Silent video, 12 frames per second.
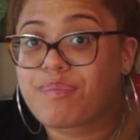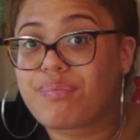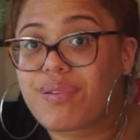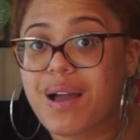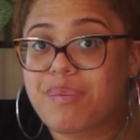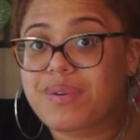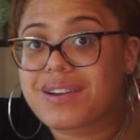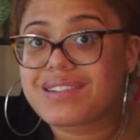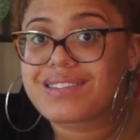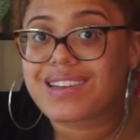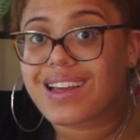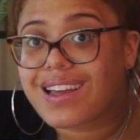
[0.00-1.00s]

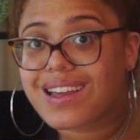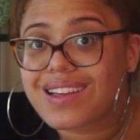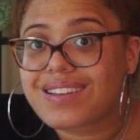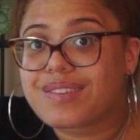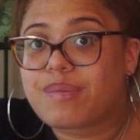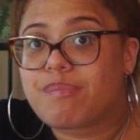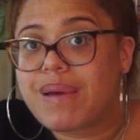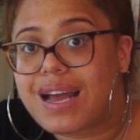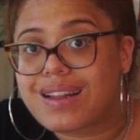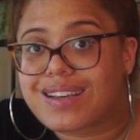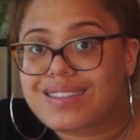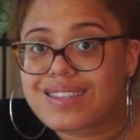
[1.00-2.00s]
properties,
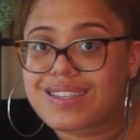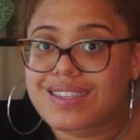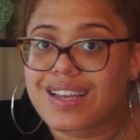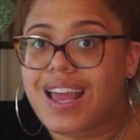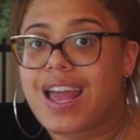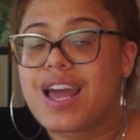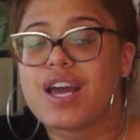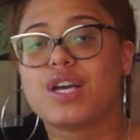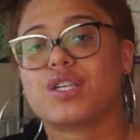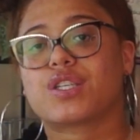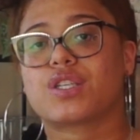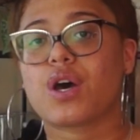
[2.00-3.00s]
balance.
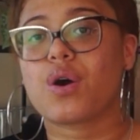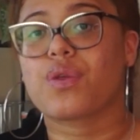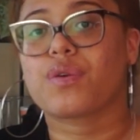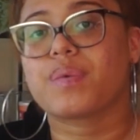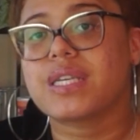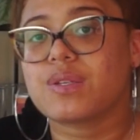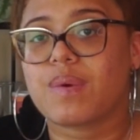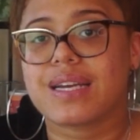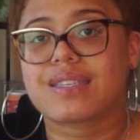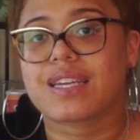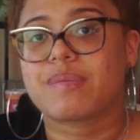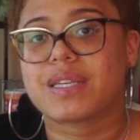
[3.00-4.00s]
So the reason why
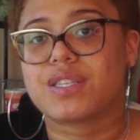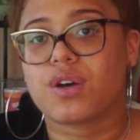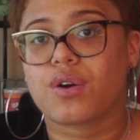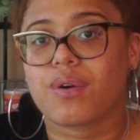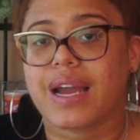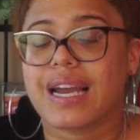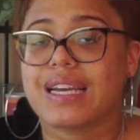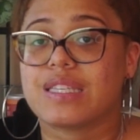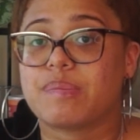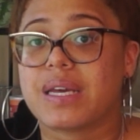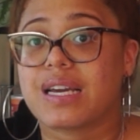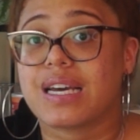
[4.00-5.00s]
it's going to be so great
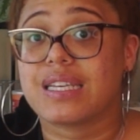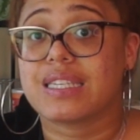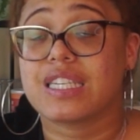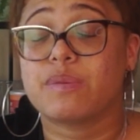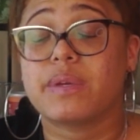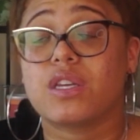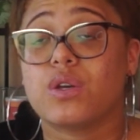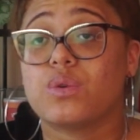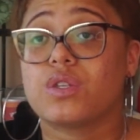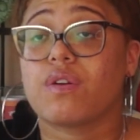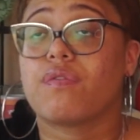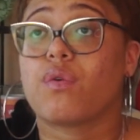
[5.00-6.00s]
is because it's been
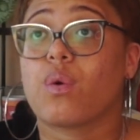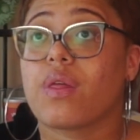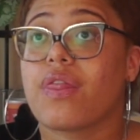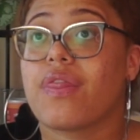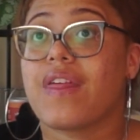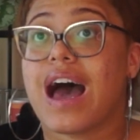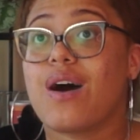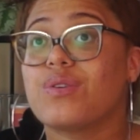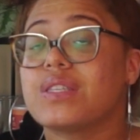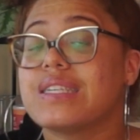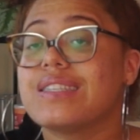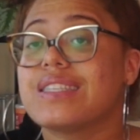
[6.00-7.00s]
used for
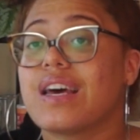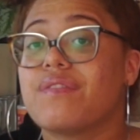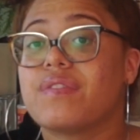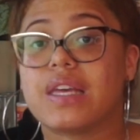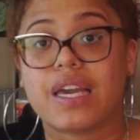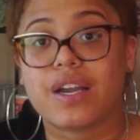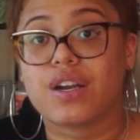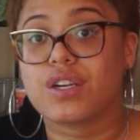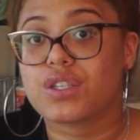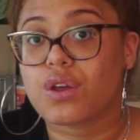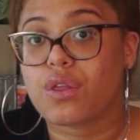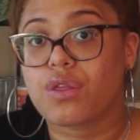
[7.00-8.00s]
thousands of
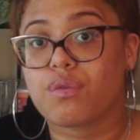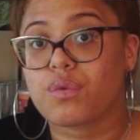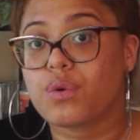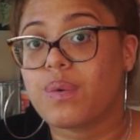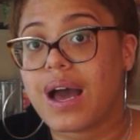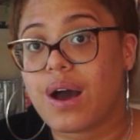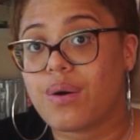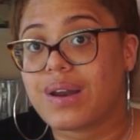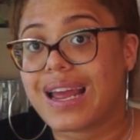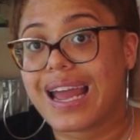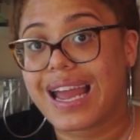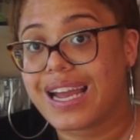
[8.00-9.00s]
years
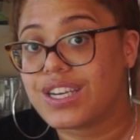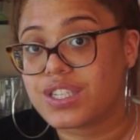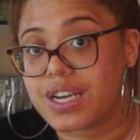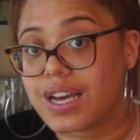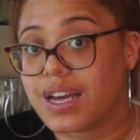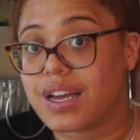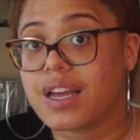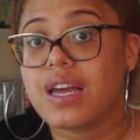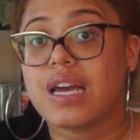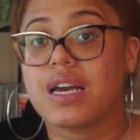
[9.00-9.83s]
throughout Asia